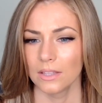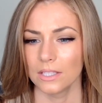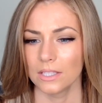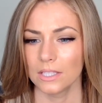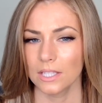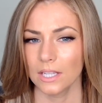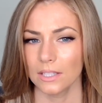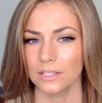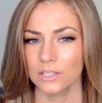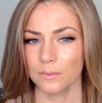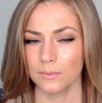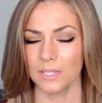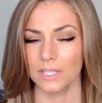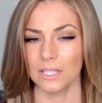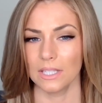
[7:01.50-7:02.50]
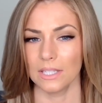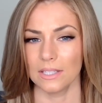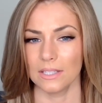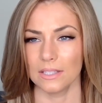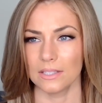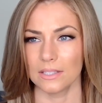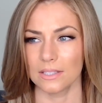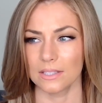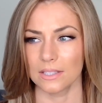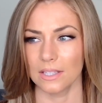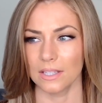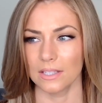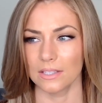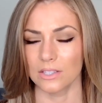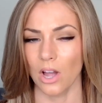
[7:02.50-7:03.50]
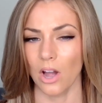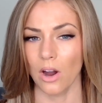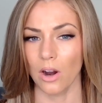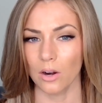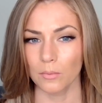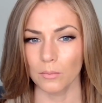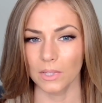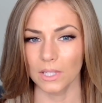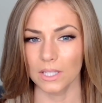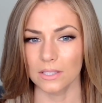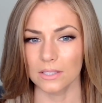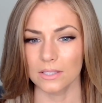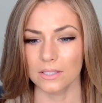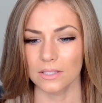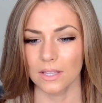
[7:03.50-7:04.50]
The detachment is harmless,